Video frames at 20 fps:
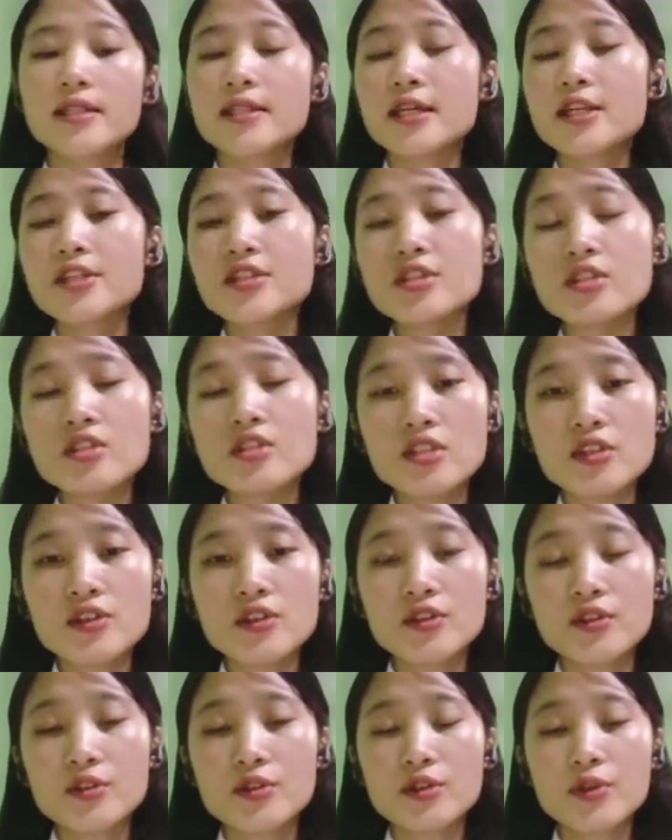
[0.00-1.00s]
Tension
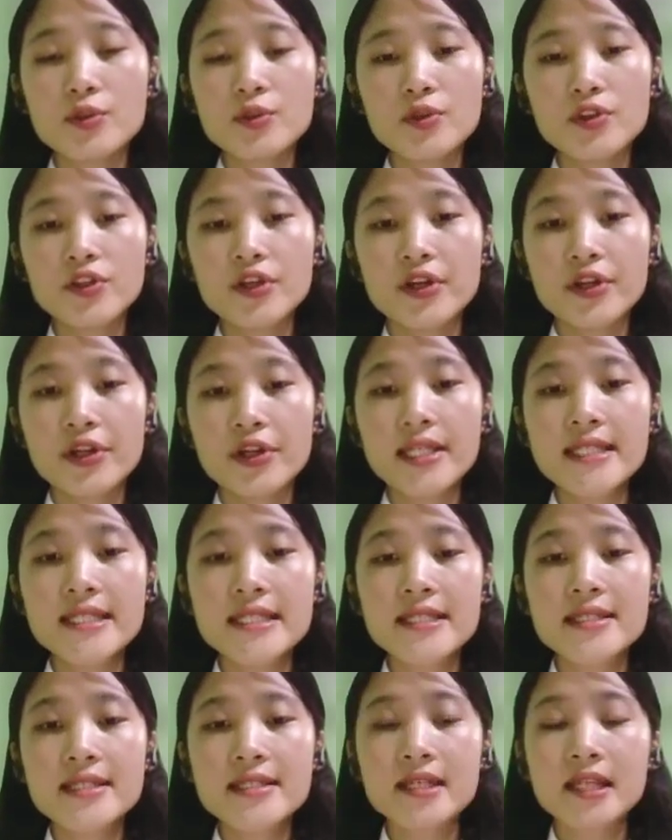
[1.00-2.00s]

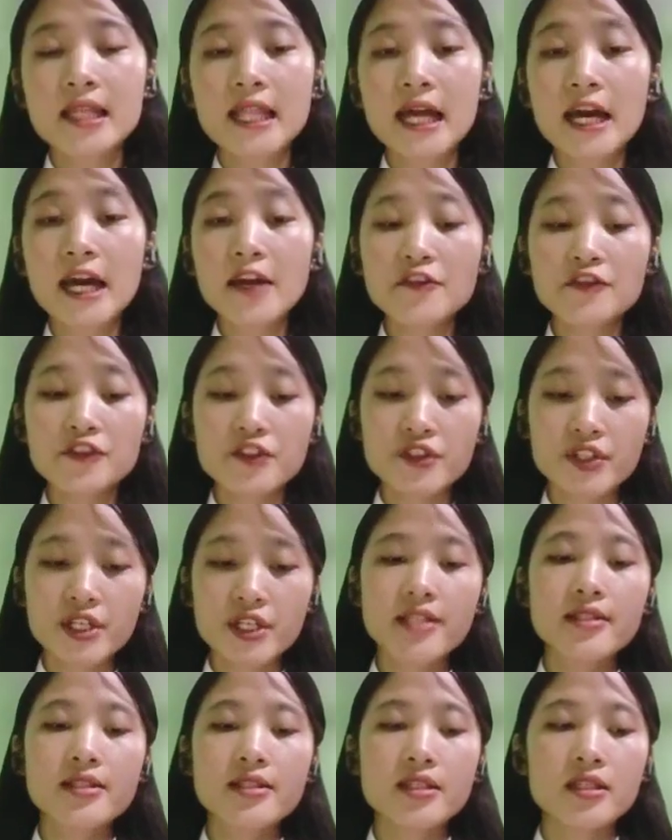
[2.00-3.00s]
pneumothorax is a
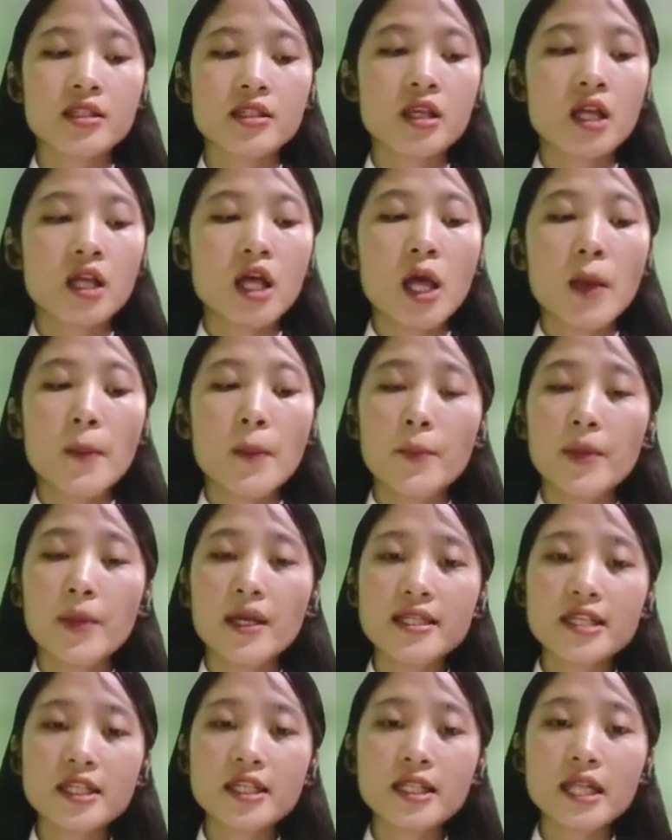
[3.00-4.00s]
life-threatening
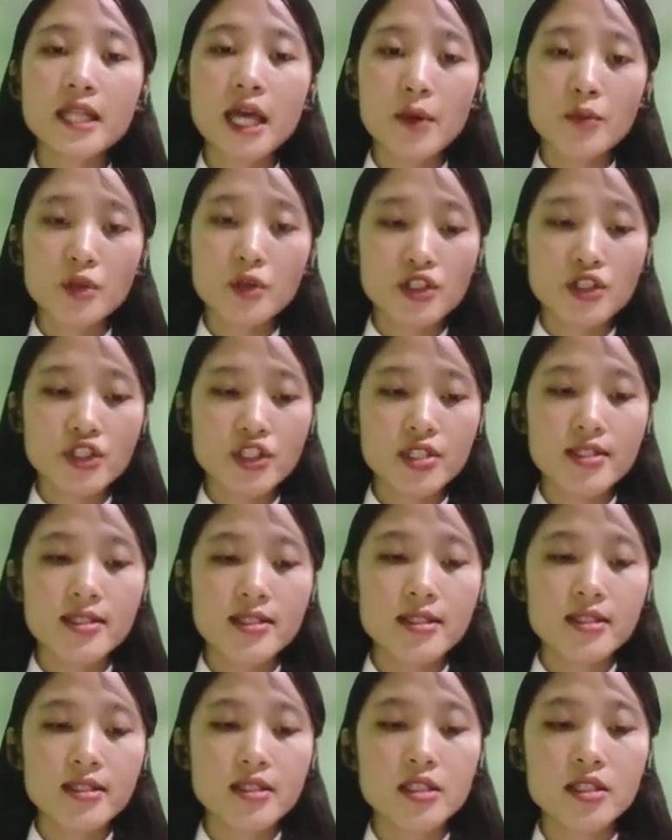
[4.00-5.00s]
medical
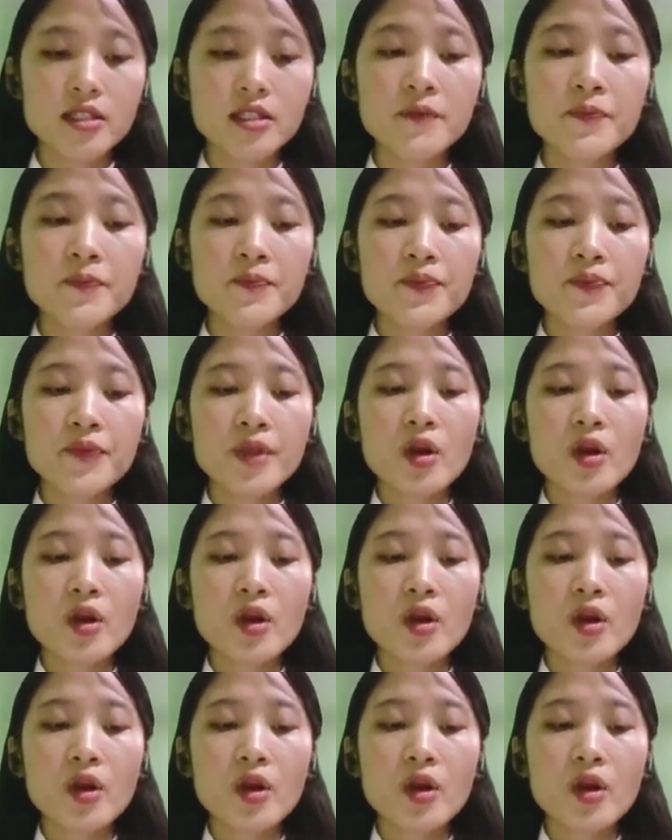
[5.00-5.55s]
emergency